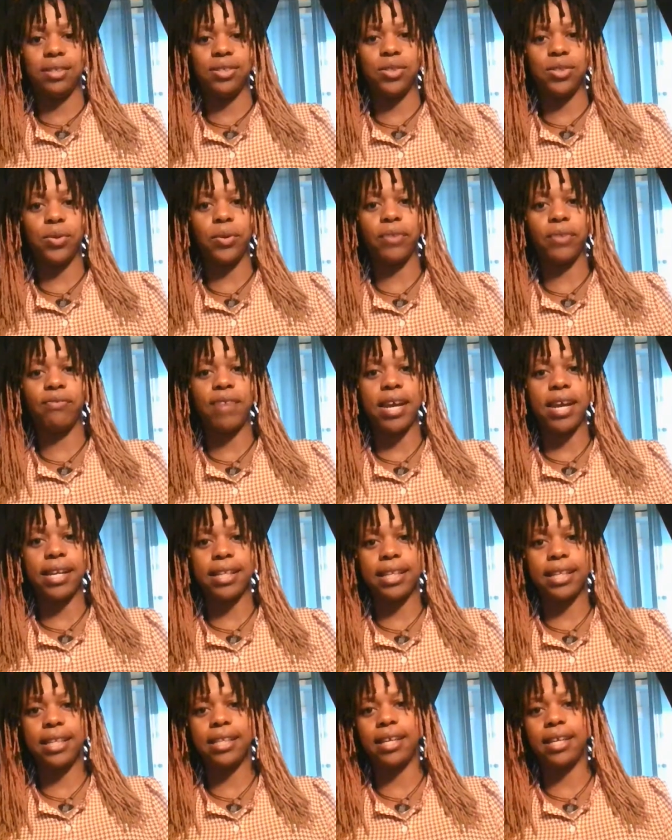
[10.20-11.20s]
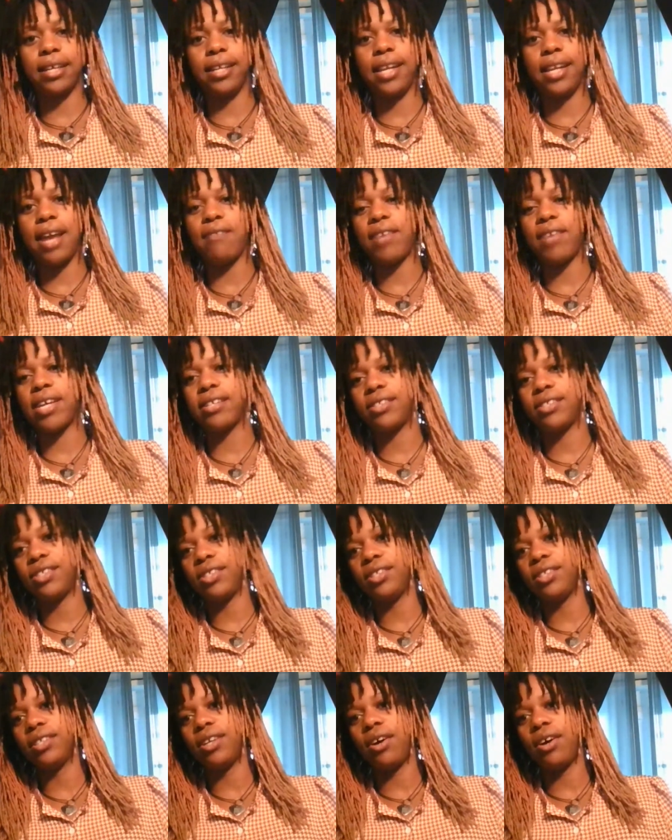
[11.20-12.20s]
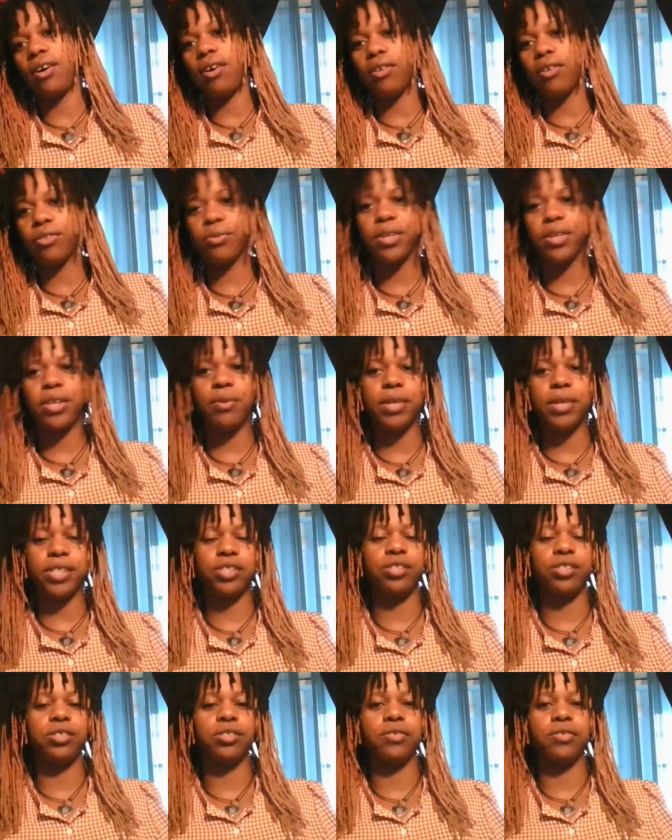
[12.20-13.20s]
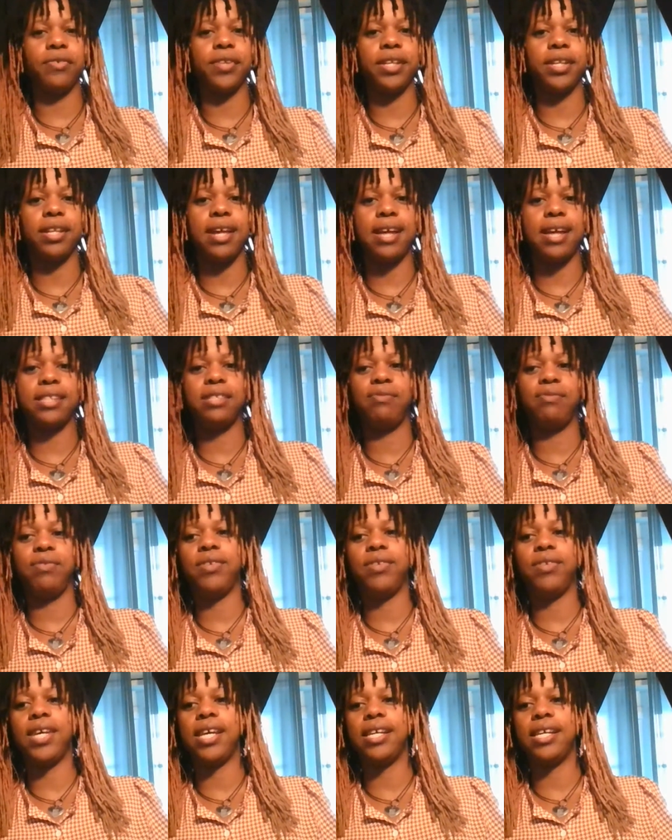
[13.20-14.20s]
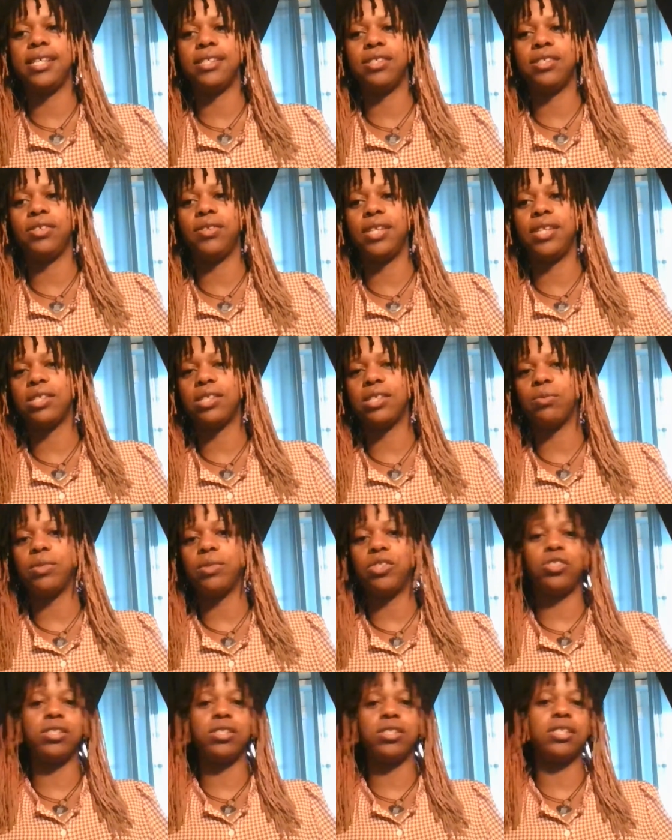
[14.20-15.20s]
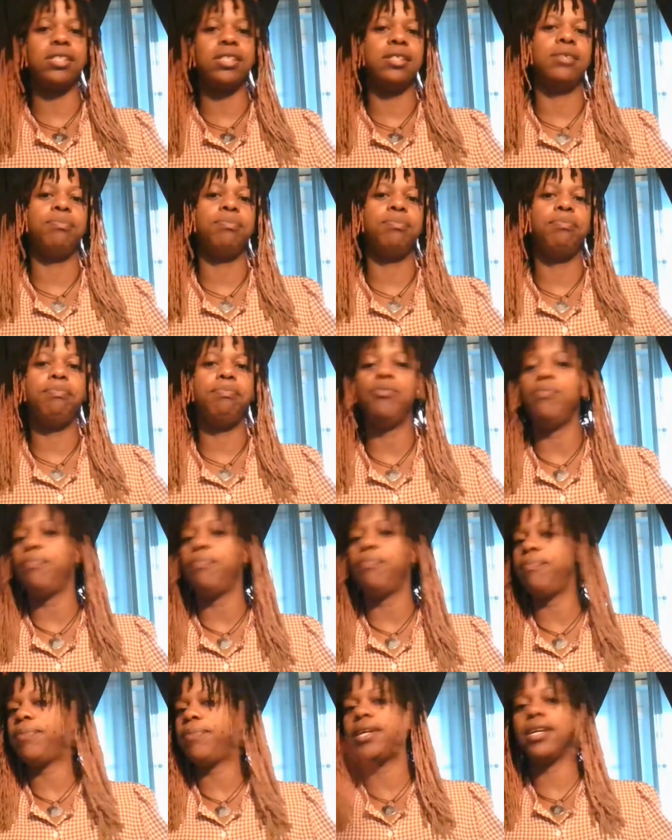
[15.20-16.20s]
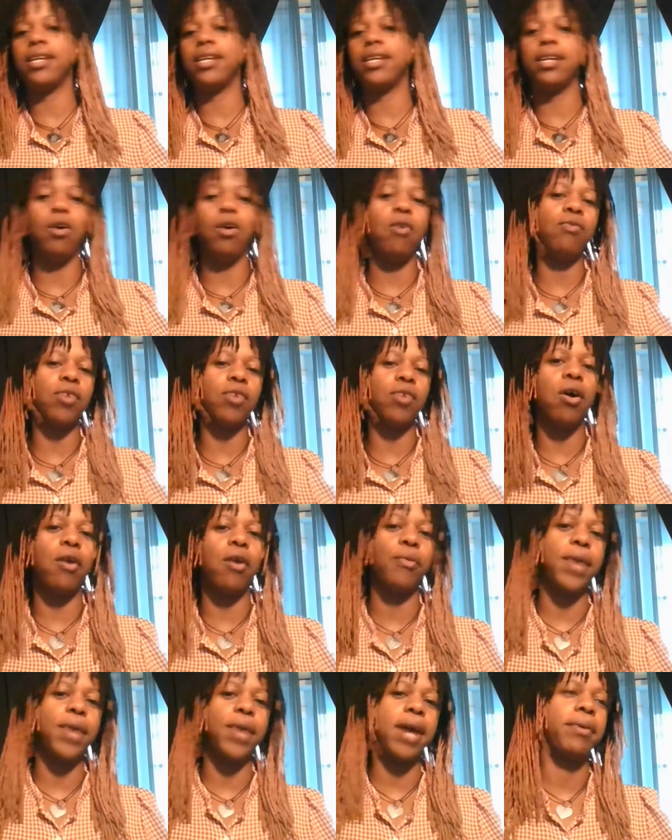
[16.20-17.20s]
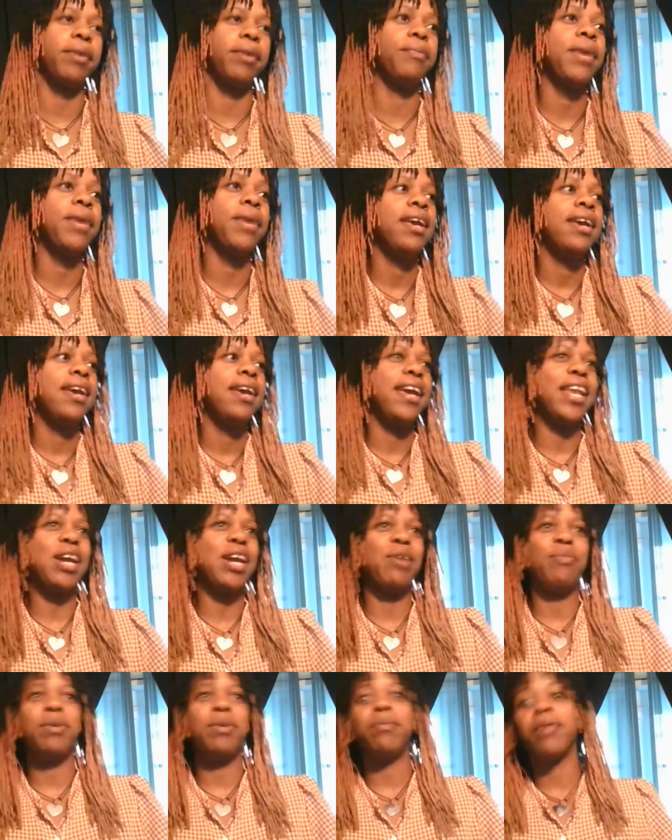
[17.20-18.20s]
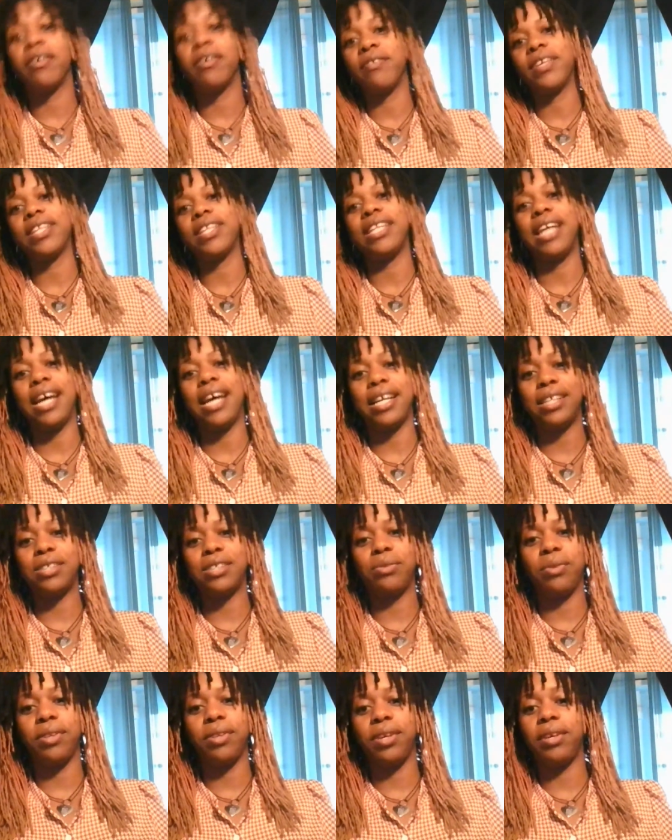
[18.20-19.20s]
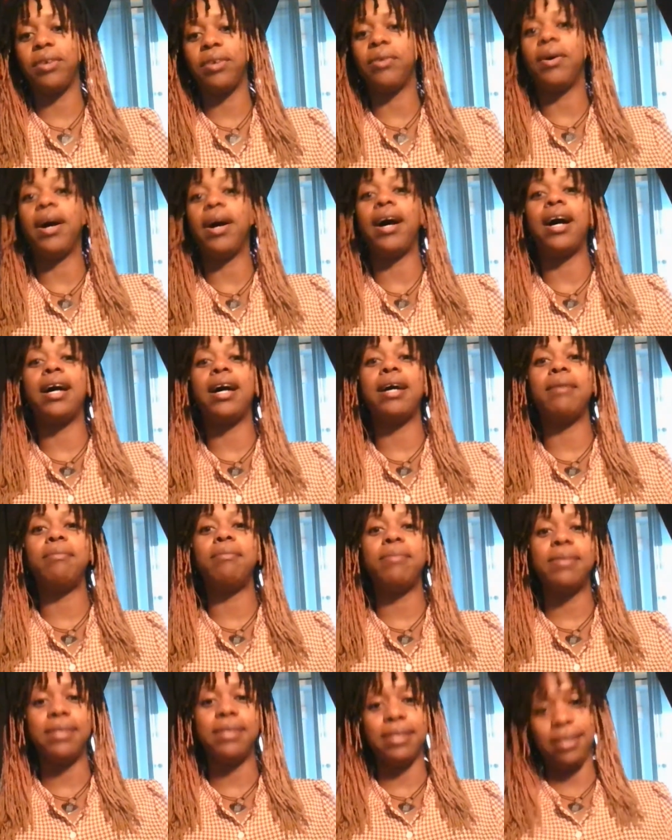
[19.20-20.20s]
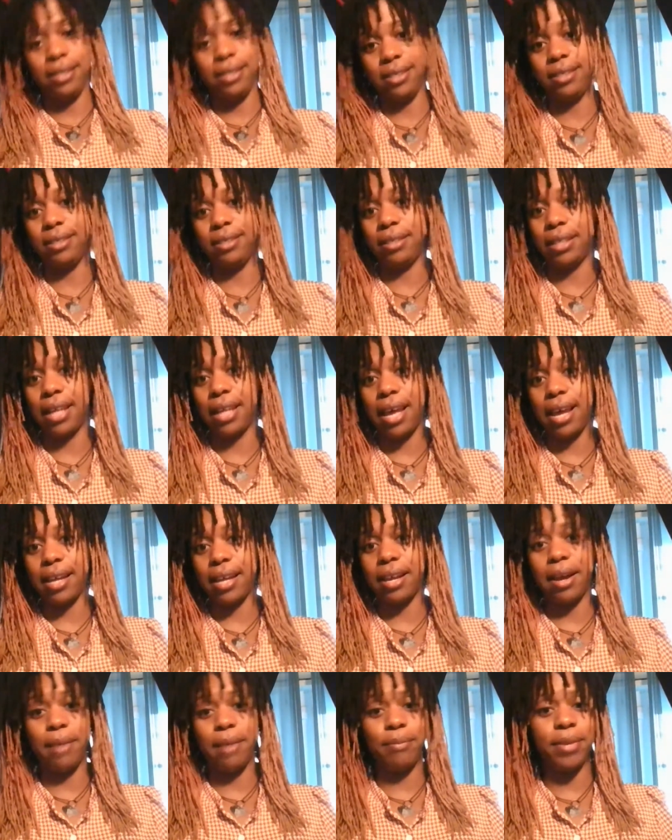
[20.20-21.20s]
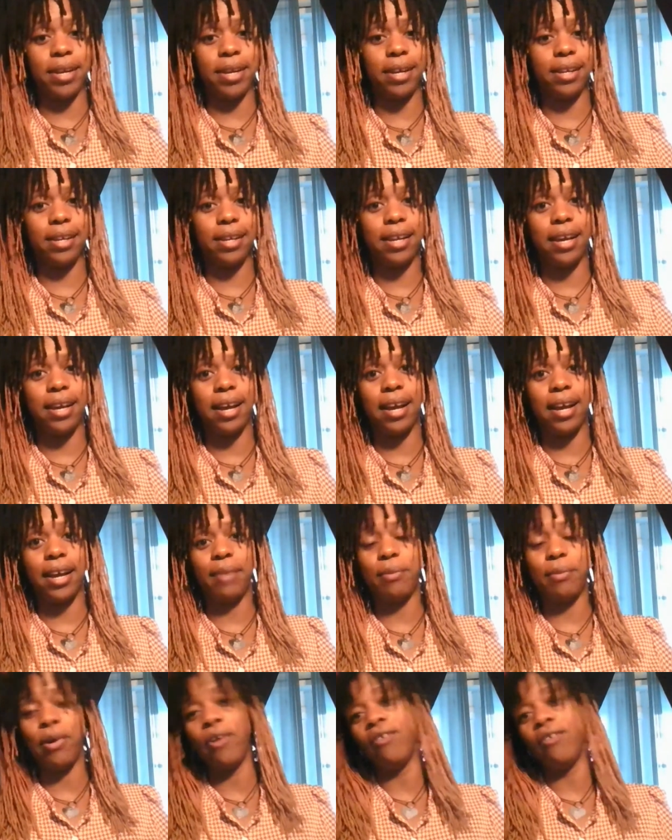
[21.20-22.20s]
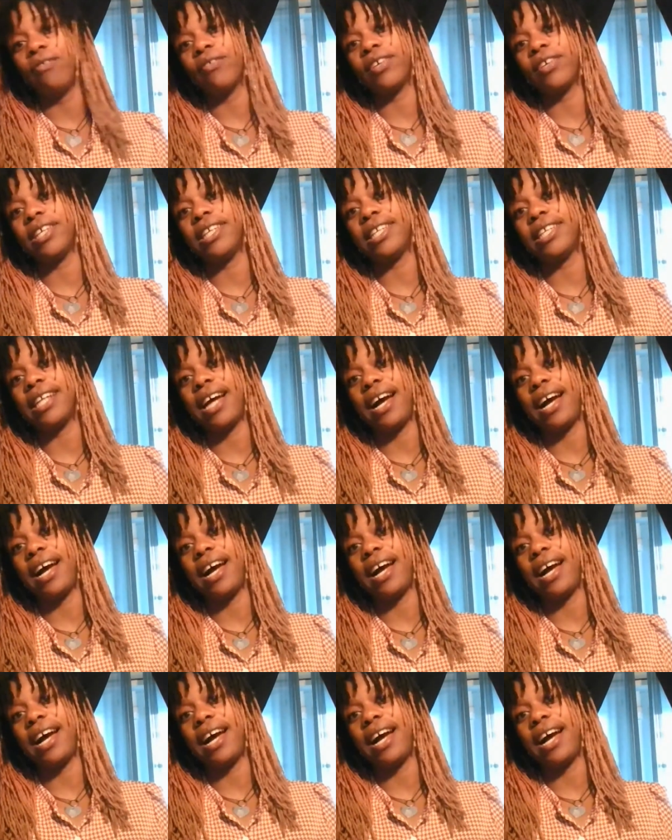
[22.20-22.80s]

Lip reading: So we're finally done. I've answered all three questions over the last few days. So this one's just a big overall wrap up. And I'll be perfectly honest with you. I'm glad. I'm done. I'm over it.